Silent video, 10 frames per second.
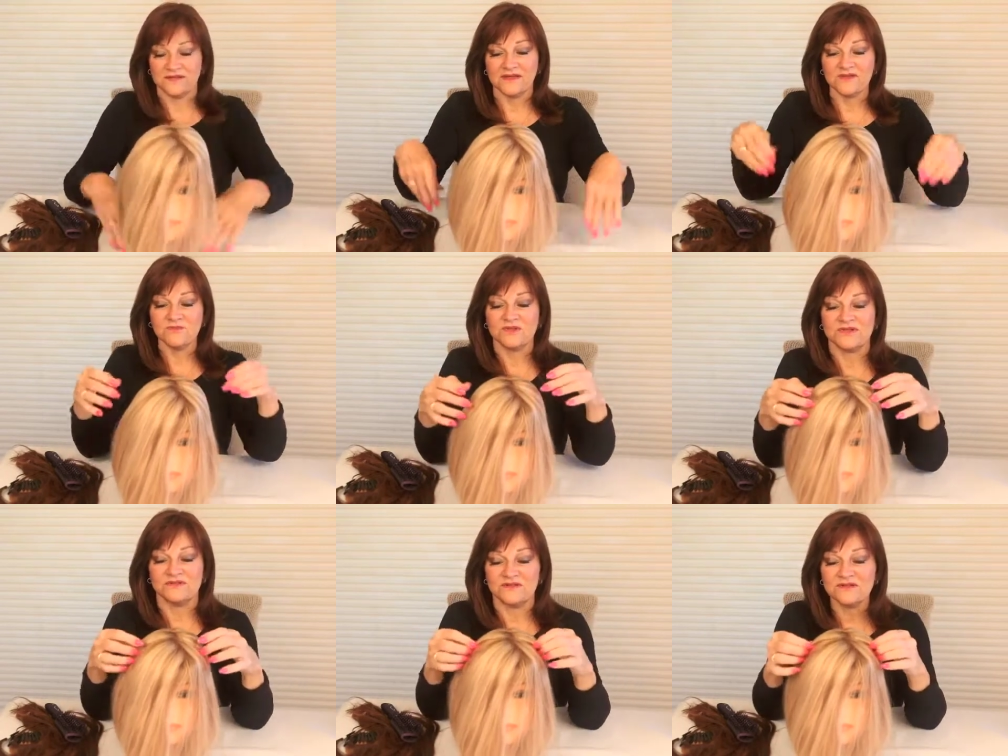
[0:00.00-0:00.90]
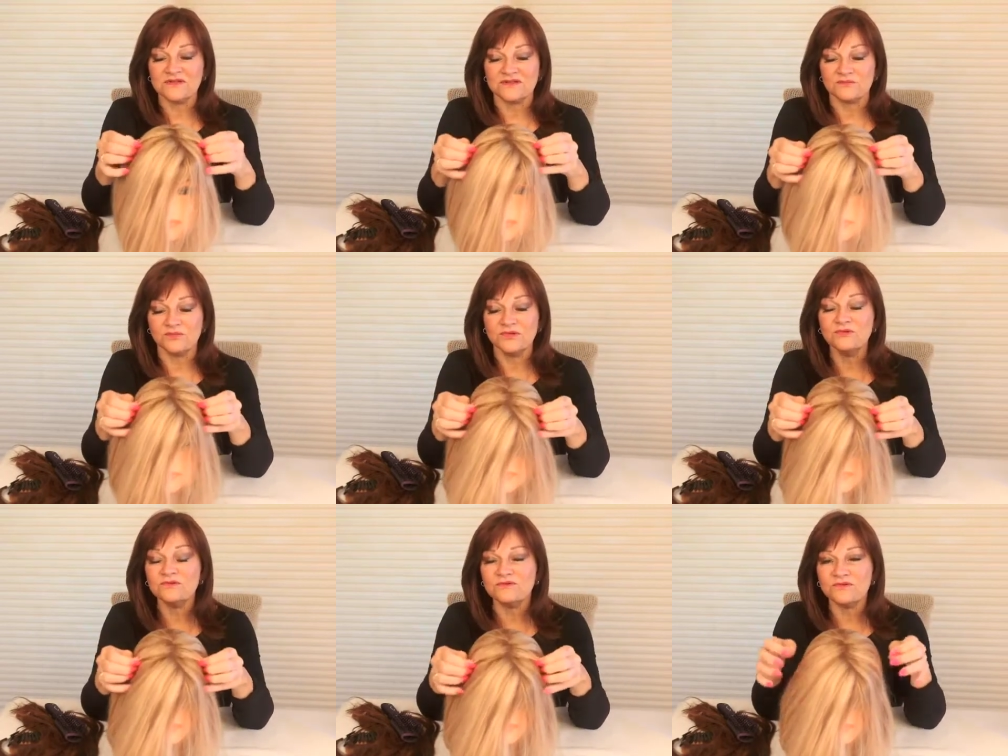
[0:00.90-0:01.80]
Can you believe it? Look at this
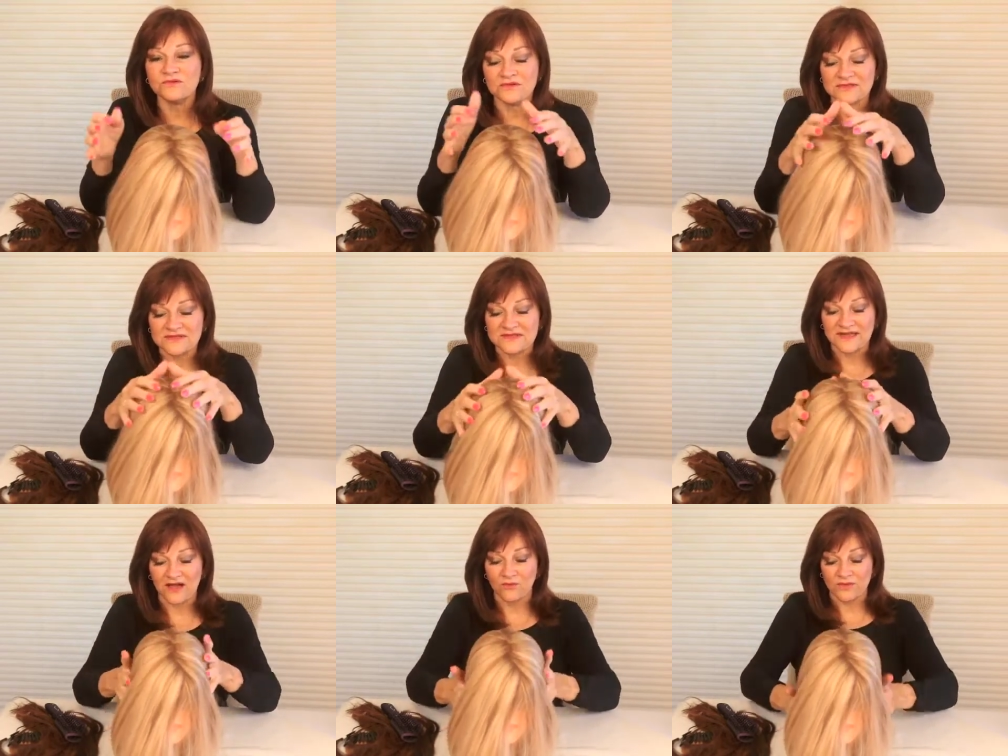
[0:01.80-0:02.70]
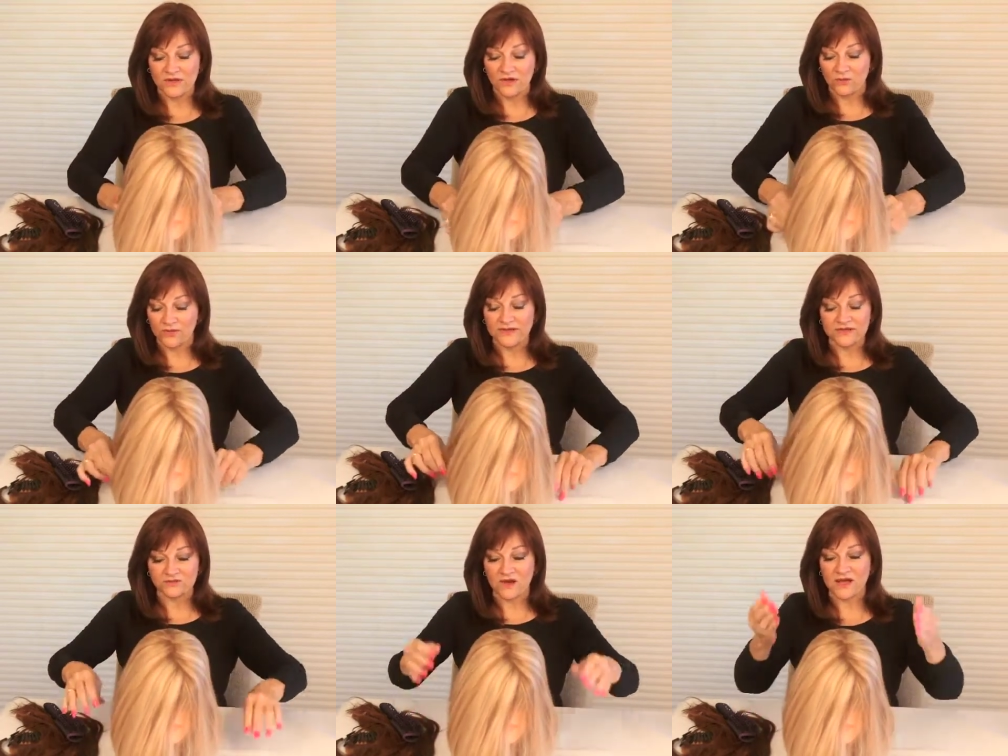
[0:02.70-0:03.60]
beautiful scalp. When
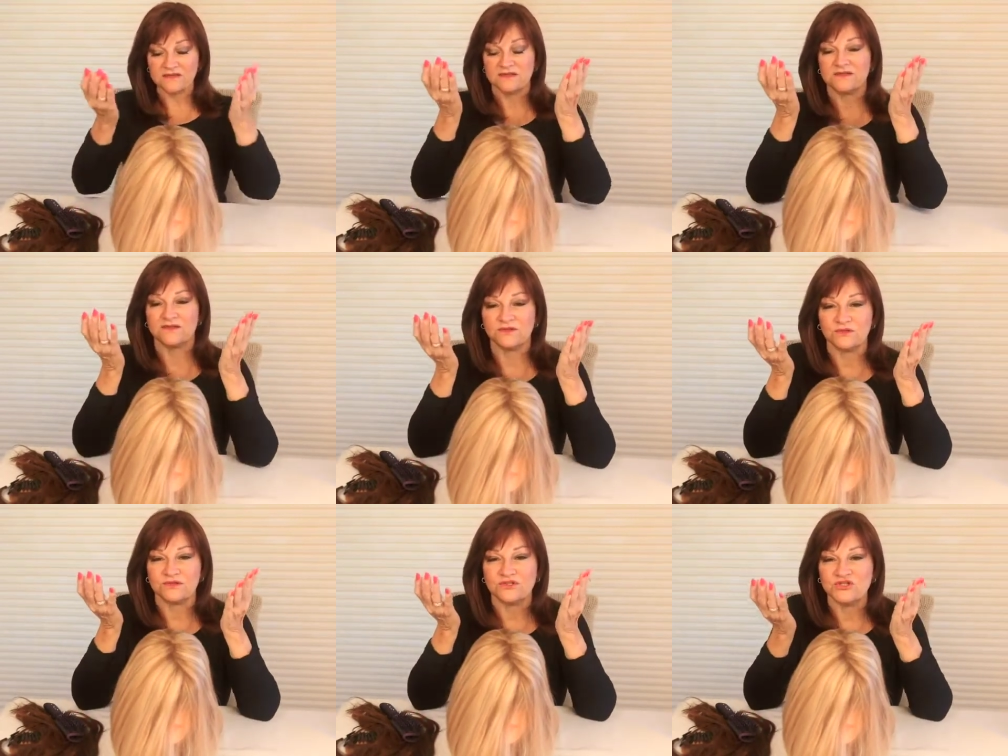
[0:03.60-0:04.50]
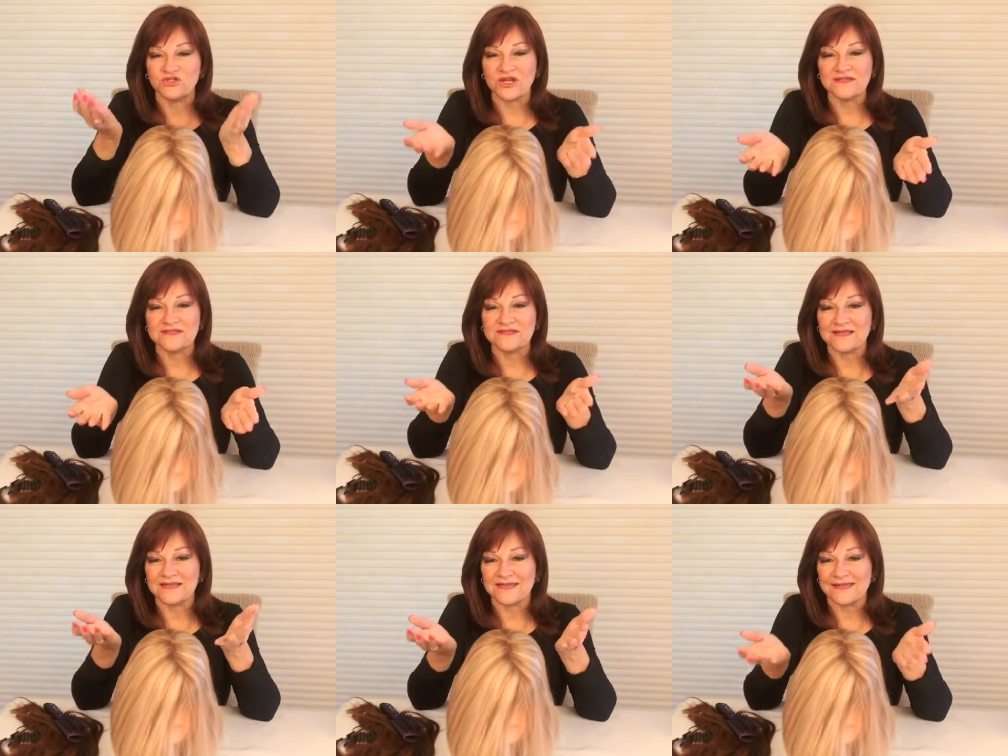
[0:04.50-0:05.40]
it dries, it's going to look just
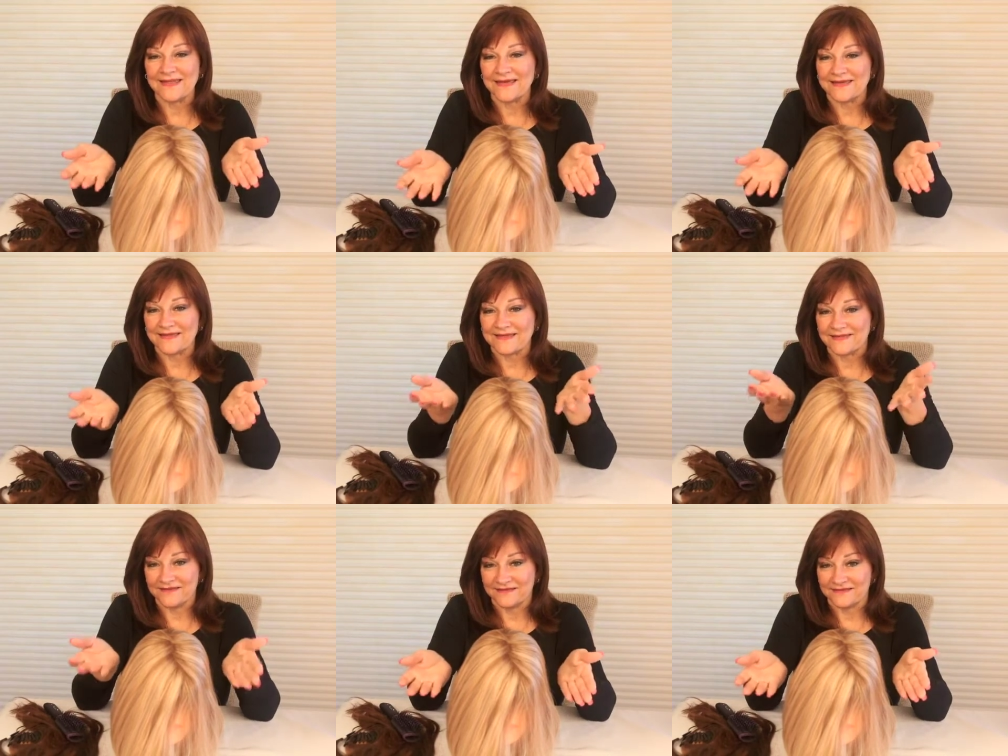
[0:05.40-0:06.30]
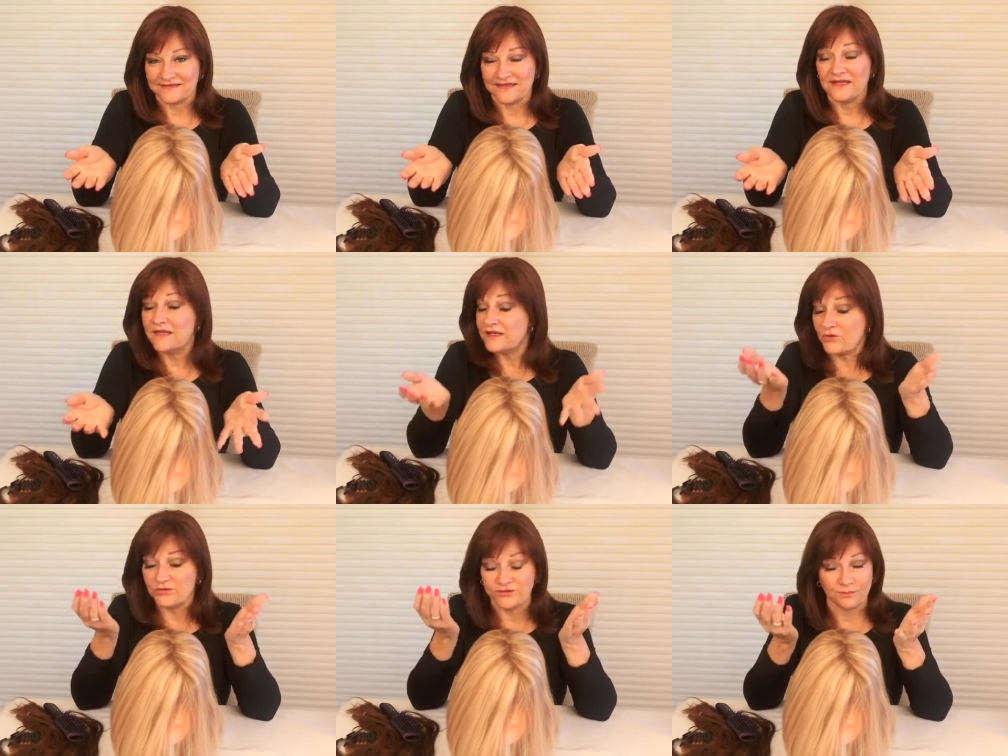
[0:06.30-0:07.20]
like this
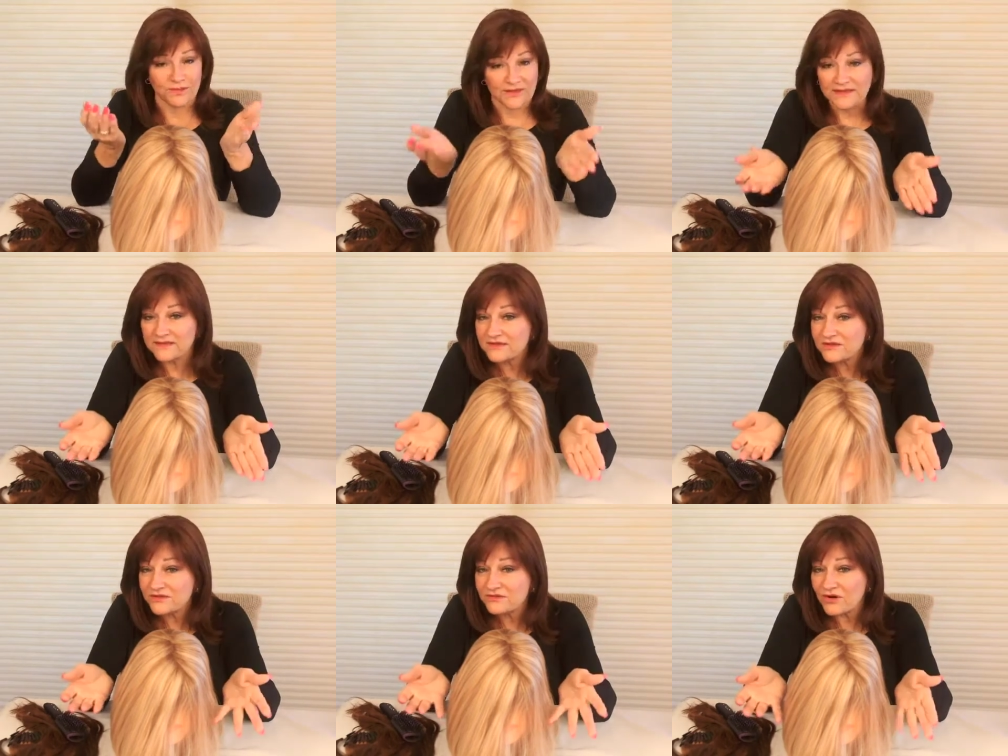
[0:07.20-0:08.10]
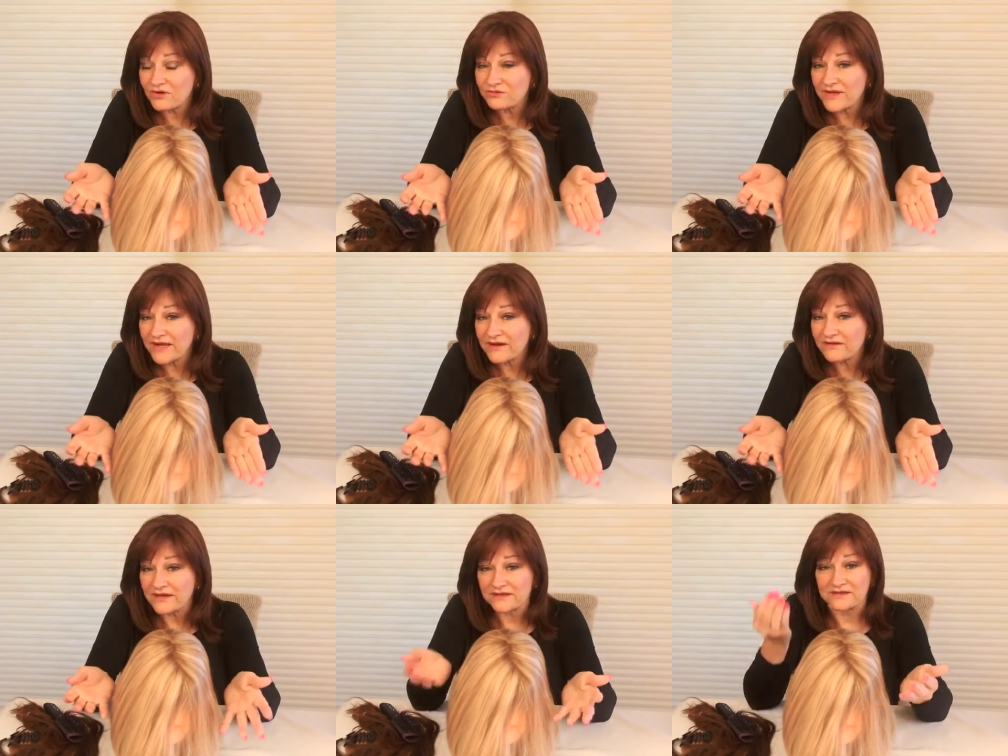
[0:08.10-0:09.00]
going to blend into your own
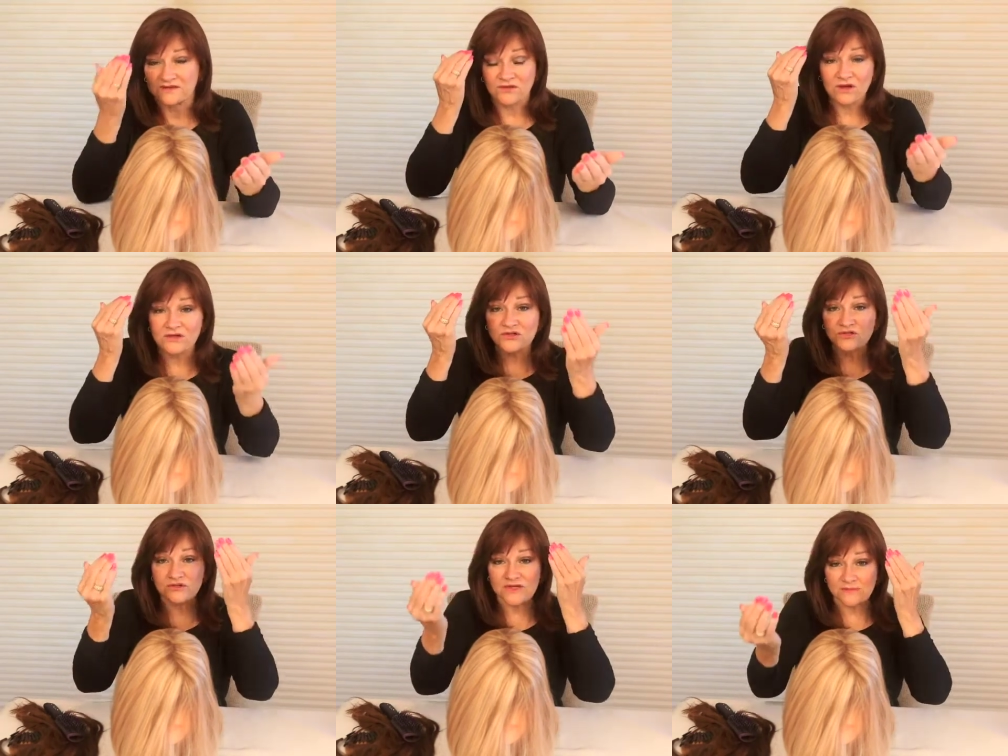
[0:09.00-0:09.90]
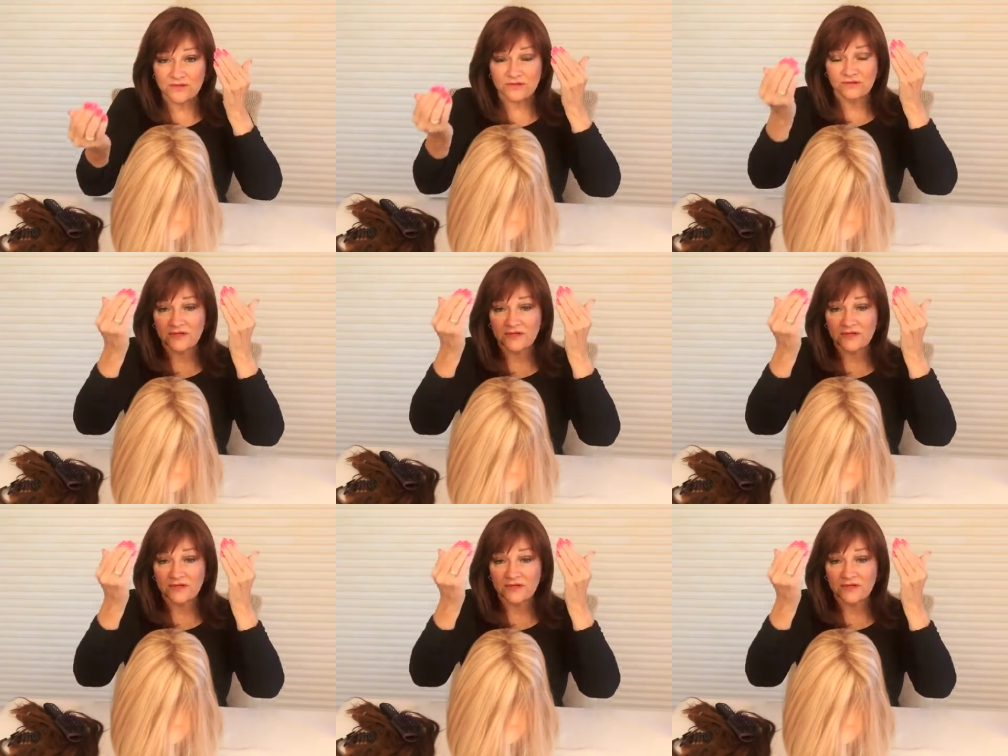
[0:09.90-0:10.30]
hair and as long as you're keeping your